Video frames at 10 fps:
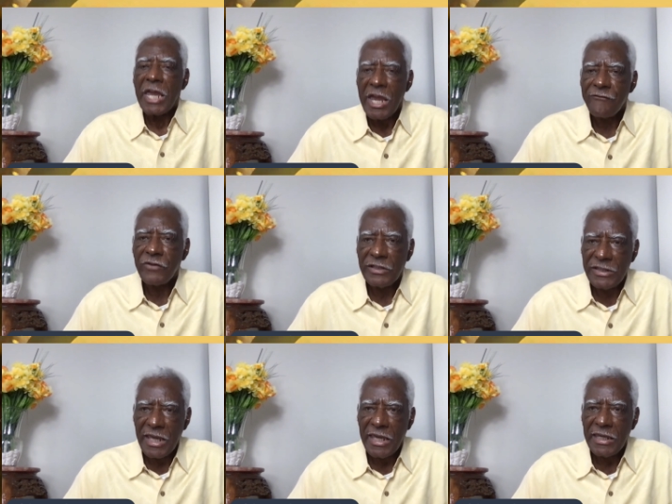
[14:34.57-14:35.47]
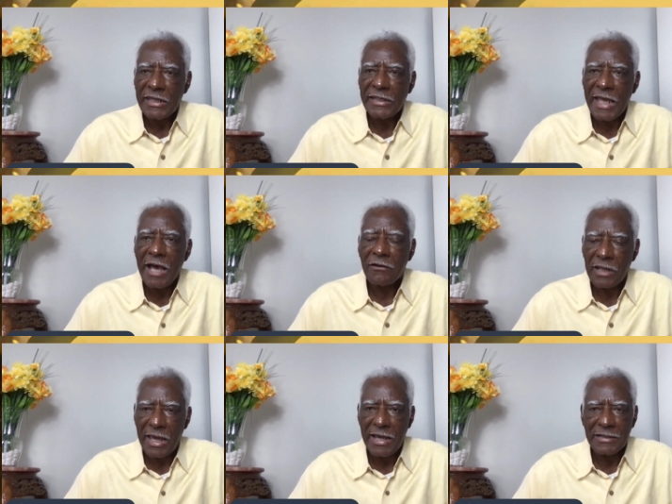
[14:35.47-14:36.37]
every day in our
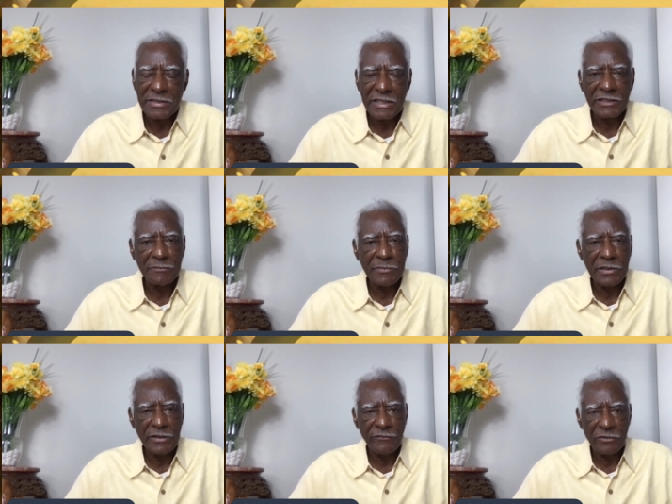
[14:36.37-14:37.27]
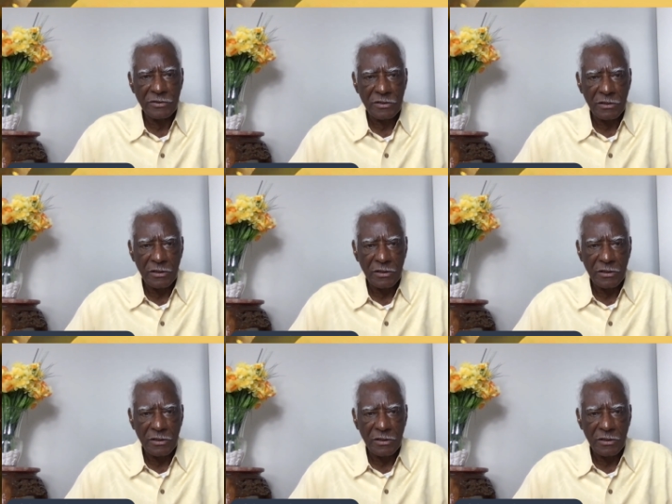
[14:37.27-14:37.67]
lives as believers.